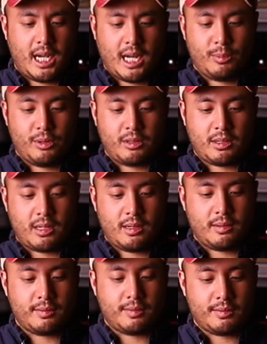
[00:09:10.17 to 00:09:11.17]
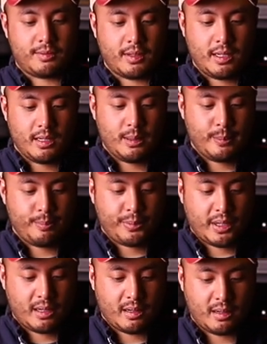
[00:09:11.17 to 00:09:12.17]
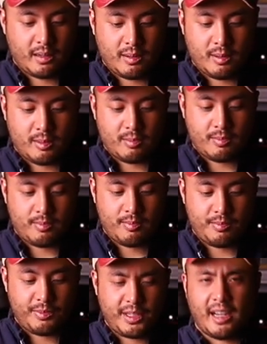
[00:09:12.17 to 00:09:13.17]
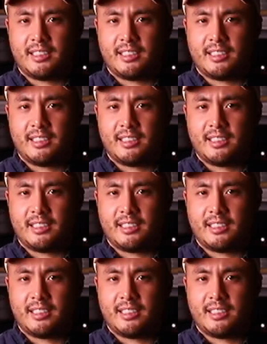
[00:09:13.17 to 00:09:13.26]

camera stuff. Yeah,